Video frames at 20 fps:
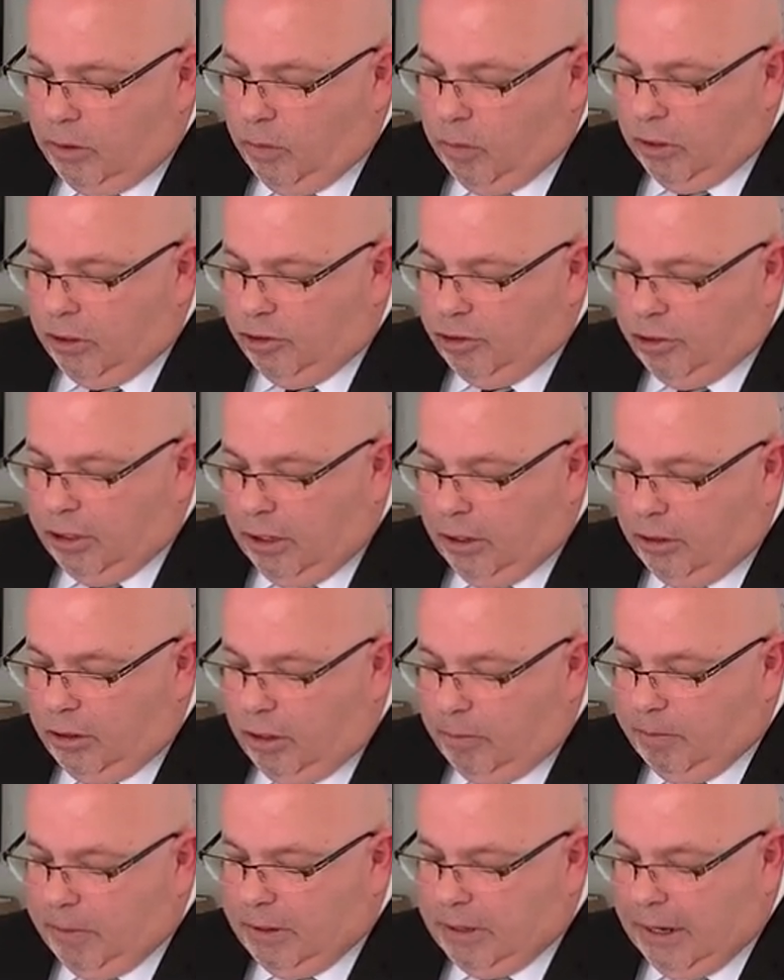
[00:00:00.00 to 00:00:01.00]
which shall
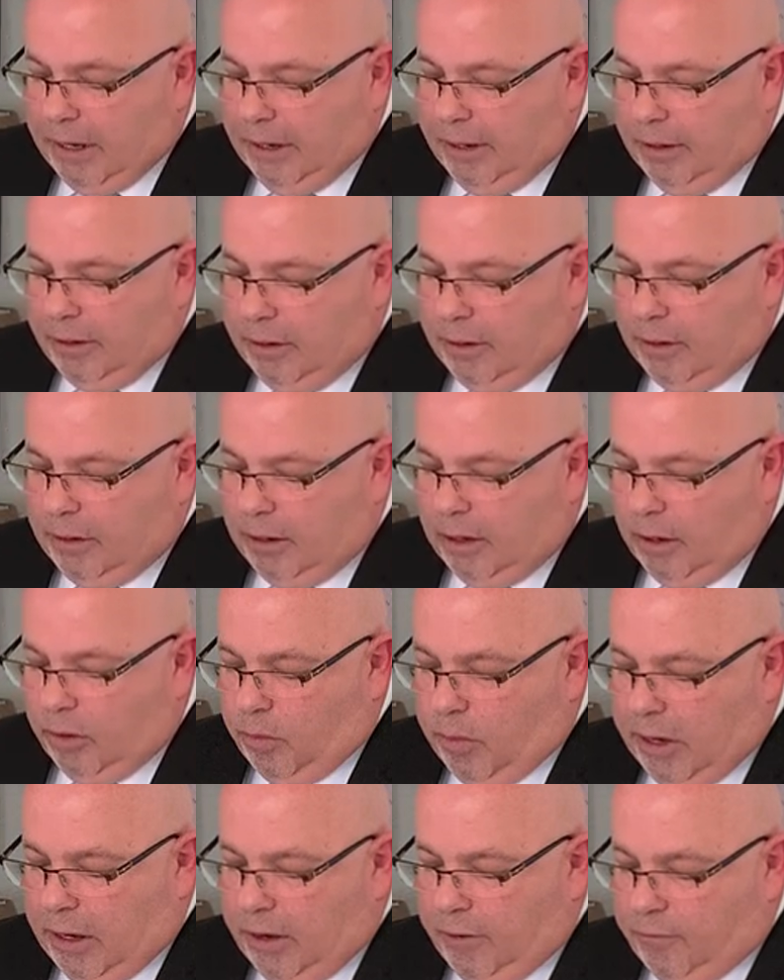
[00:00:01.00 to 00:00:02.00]
not be taken
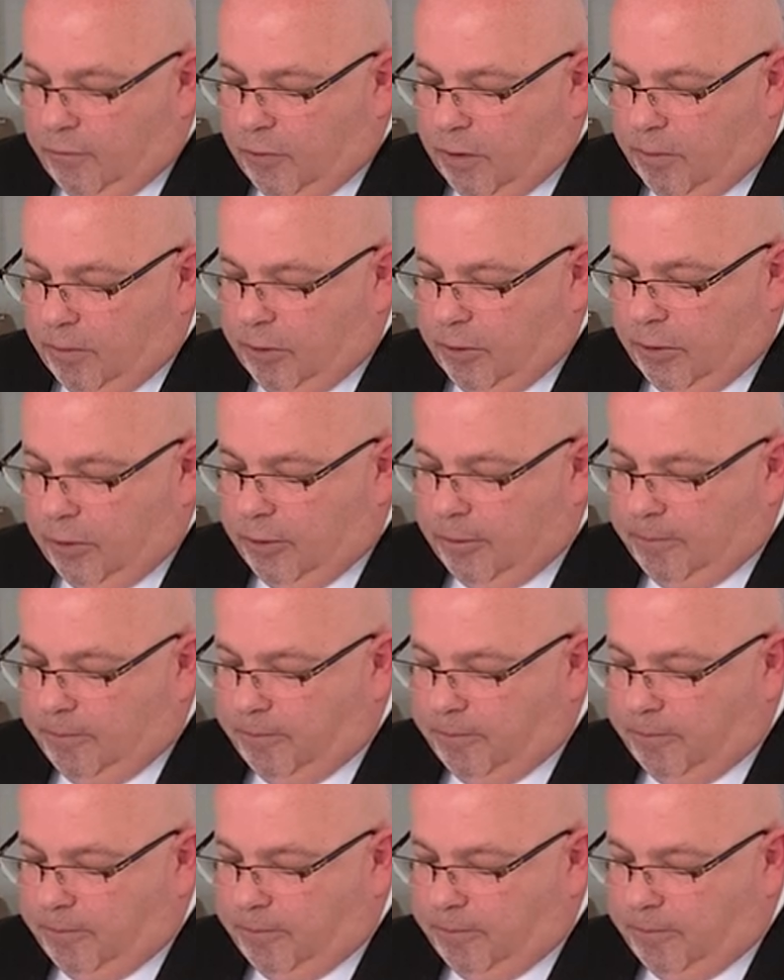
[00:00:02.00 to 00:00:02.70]
away from her.